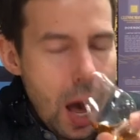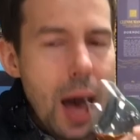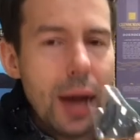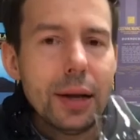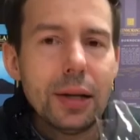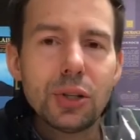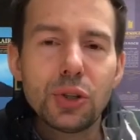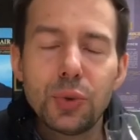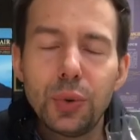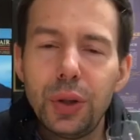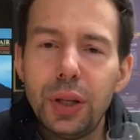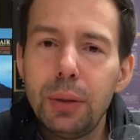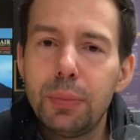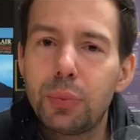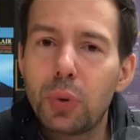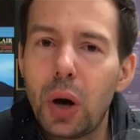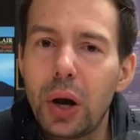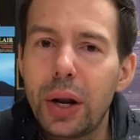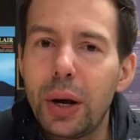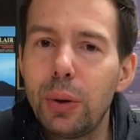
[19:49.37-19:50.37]
And it's really
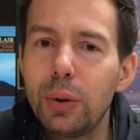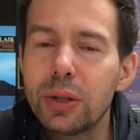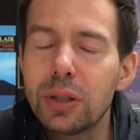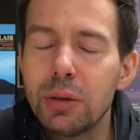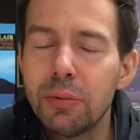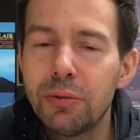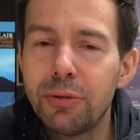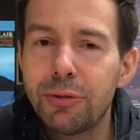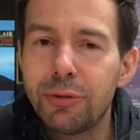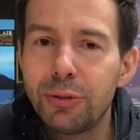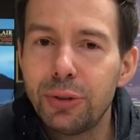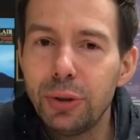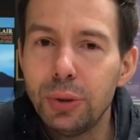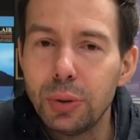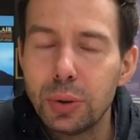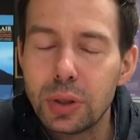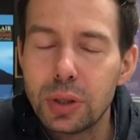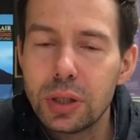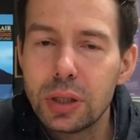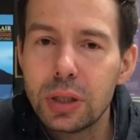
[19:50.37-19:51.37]
brought out some
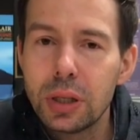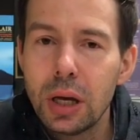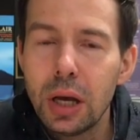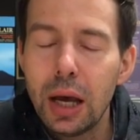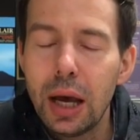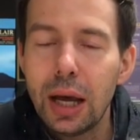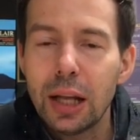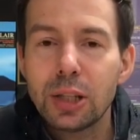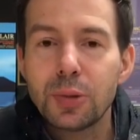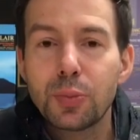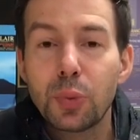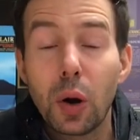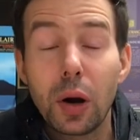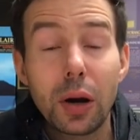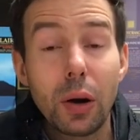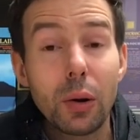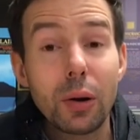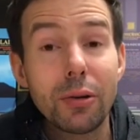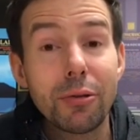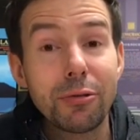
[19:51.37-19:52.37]
fruits. It's
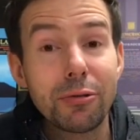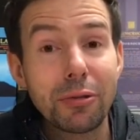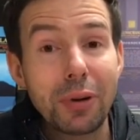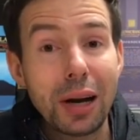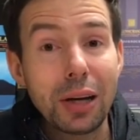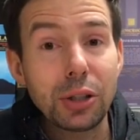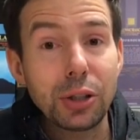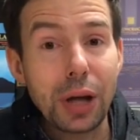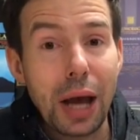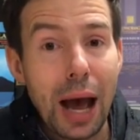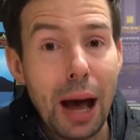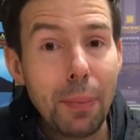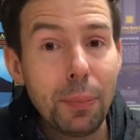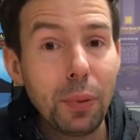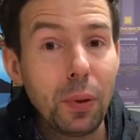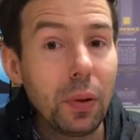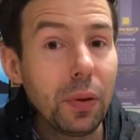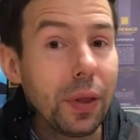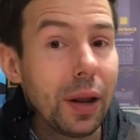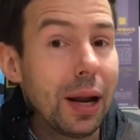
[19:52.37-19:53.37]
brought out a fresh
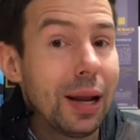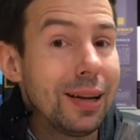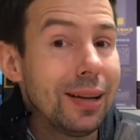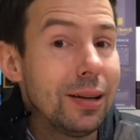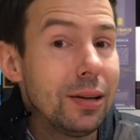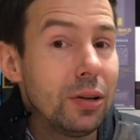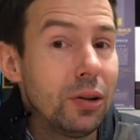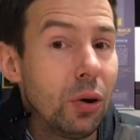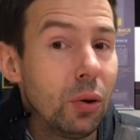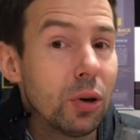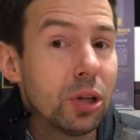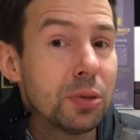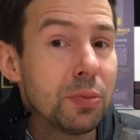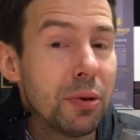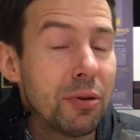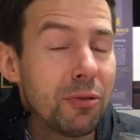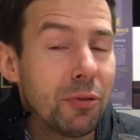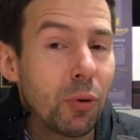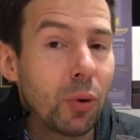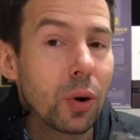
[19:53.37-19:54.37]
apple that I didn't notice
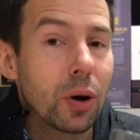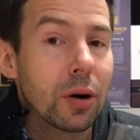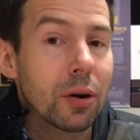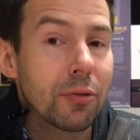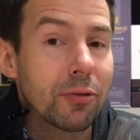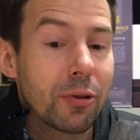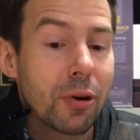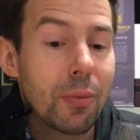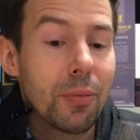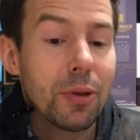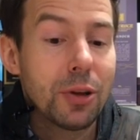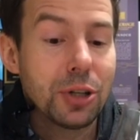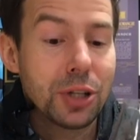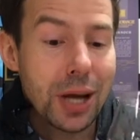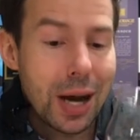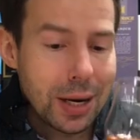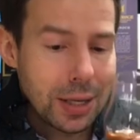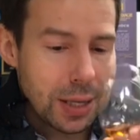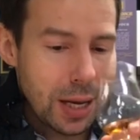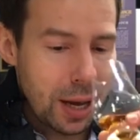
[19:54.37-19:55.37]
before from the
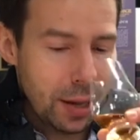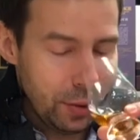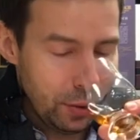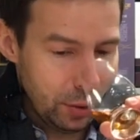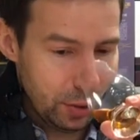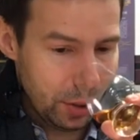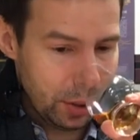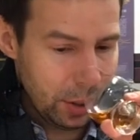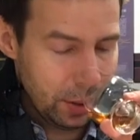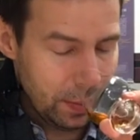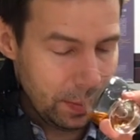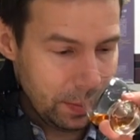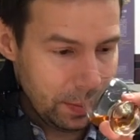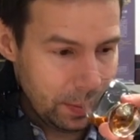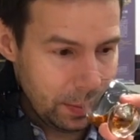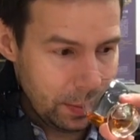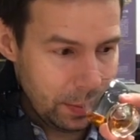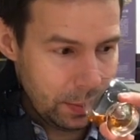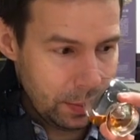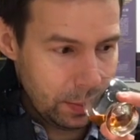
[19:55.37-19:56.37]
Jack Daniel's.
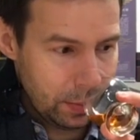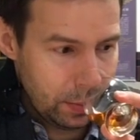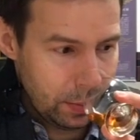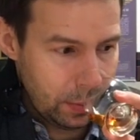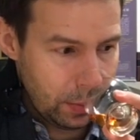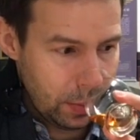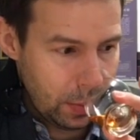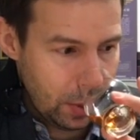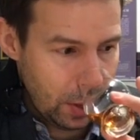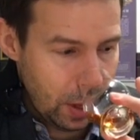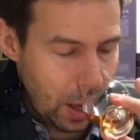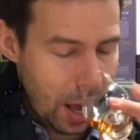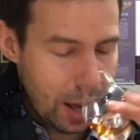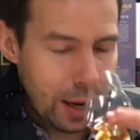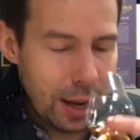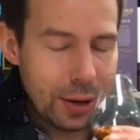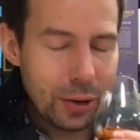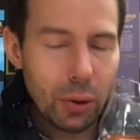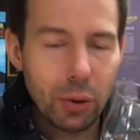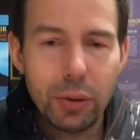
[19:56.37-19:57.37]

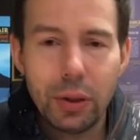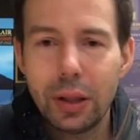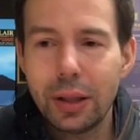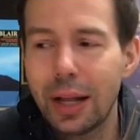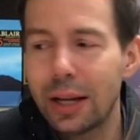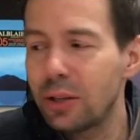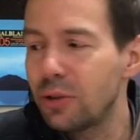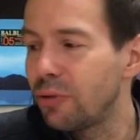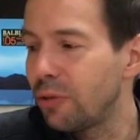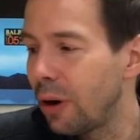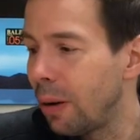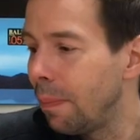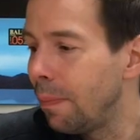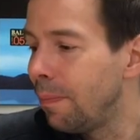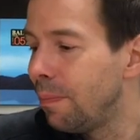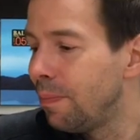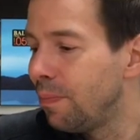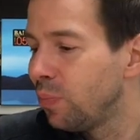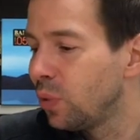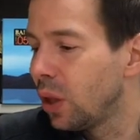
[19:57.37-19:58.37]
And I don't think that's
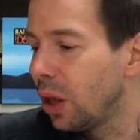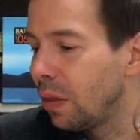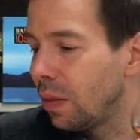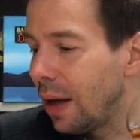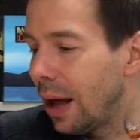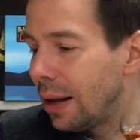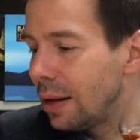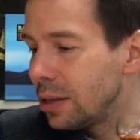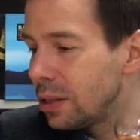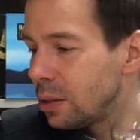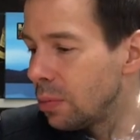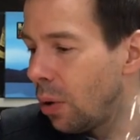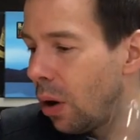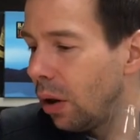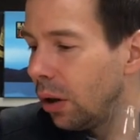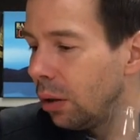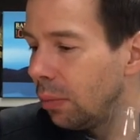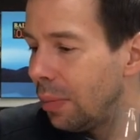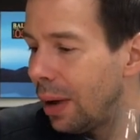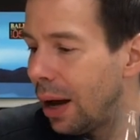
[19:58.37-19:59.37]
from that
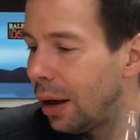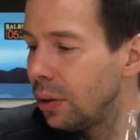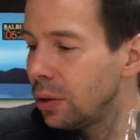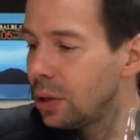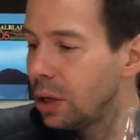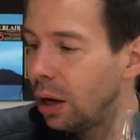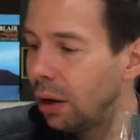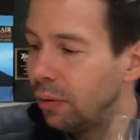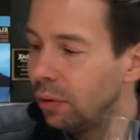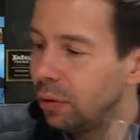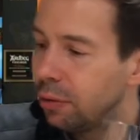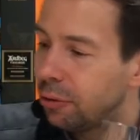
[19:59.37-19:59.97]
small amount of